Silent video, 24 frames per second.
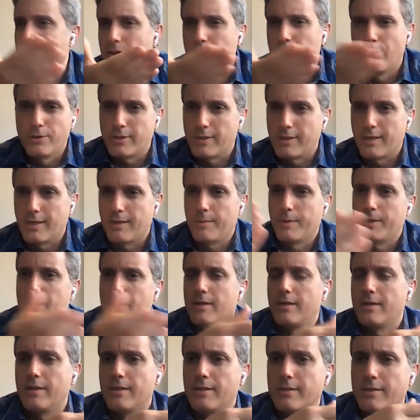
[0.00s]
closely. I mean,
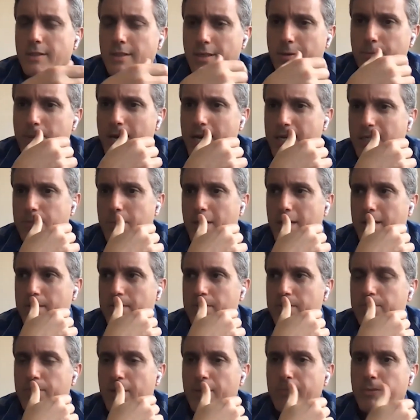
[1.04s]
I'll see it pass
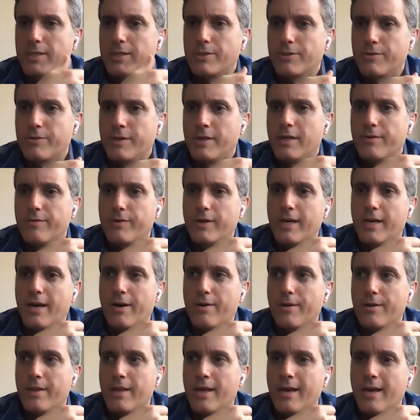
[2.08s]
by my screen every
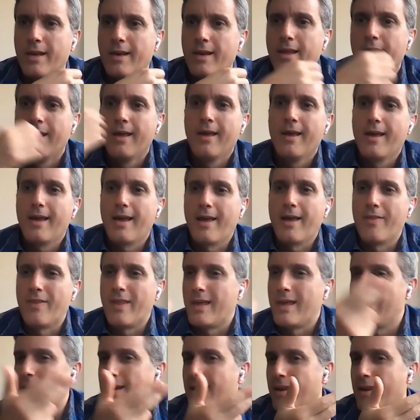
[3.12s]
now and then. And
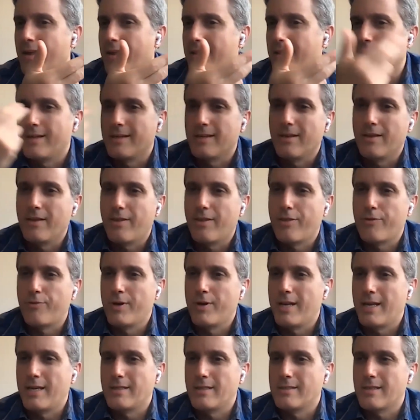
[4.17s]
then
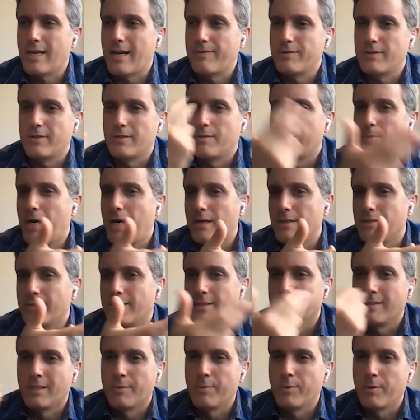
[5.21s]
3 days after a
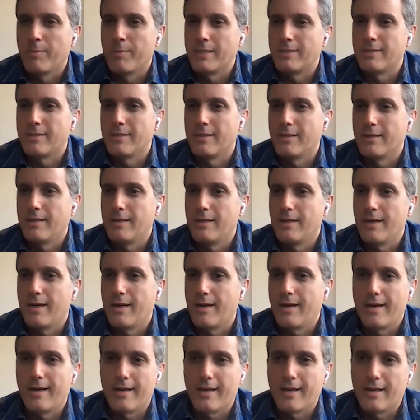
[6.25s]
policy is implemented,
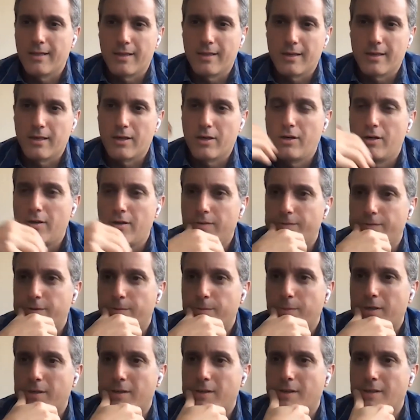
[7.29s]
I get like a call
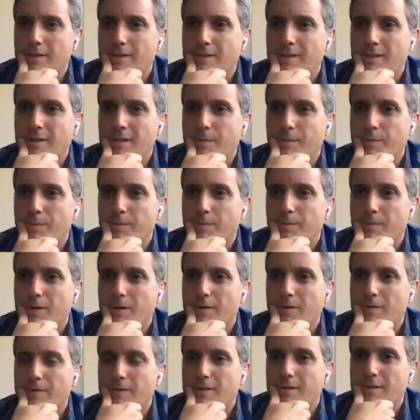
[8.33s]
from our team
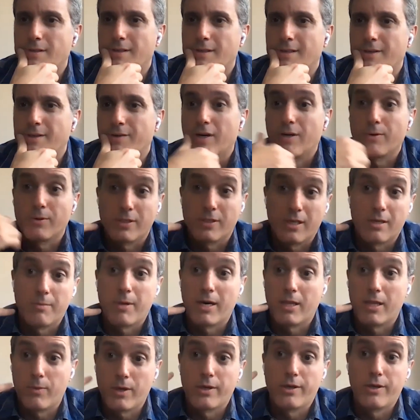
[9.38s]
over in Nicaragua. Say,
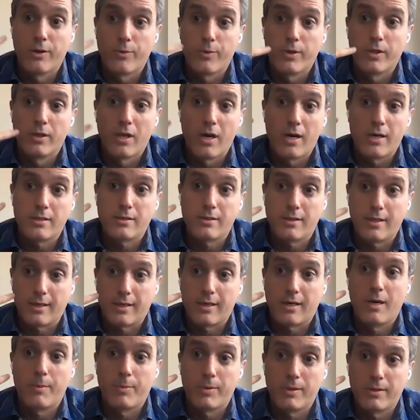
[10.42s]
by the way, we lost like
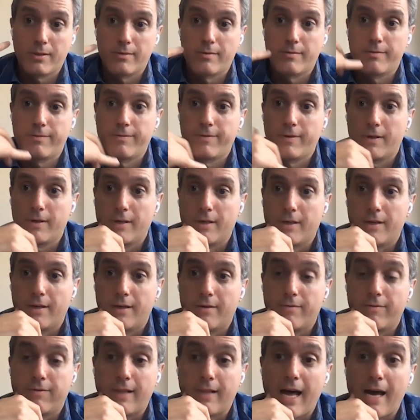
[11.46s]
a couple
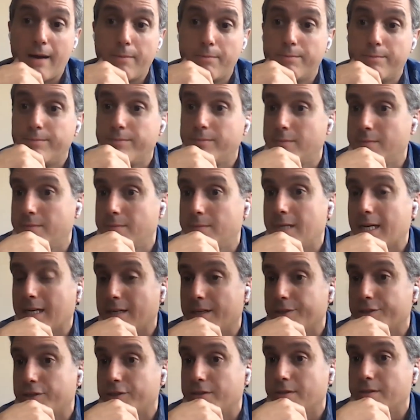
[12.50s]
of lab
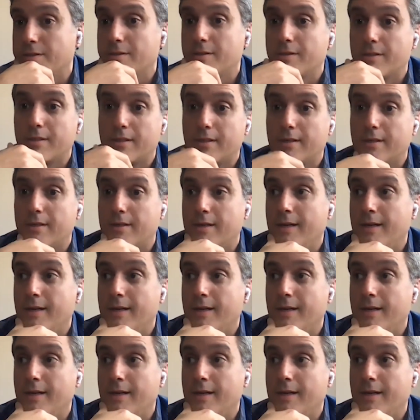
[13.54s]
technicians,